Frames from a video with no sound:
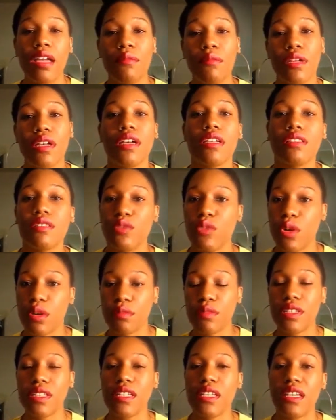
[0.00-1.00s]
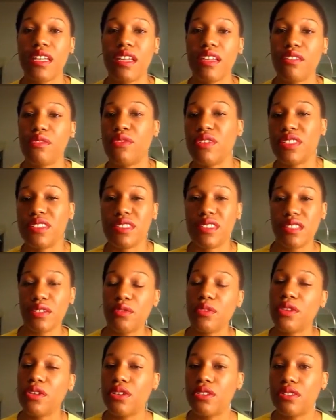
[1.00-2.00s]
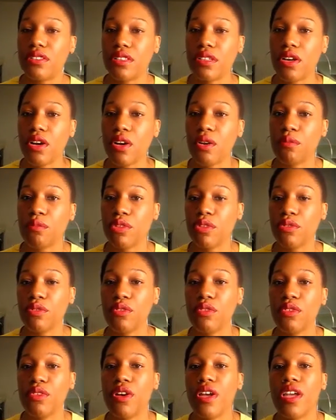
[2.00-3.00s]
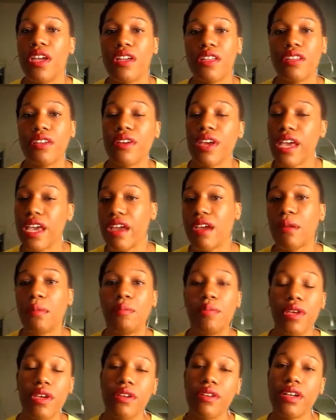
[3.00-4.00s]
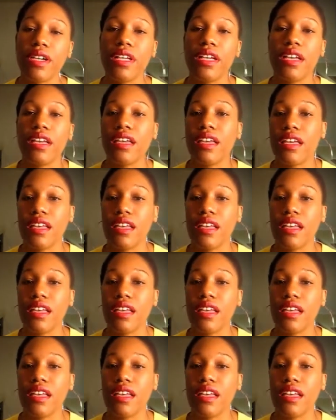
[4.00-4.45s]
Because normally if it's difficult to comb through your hair, period,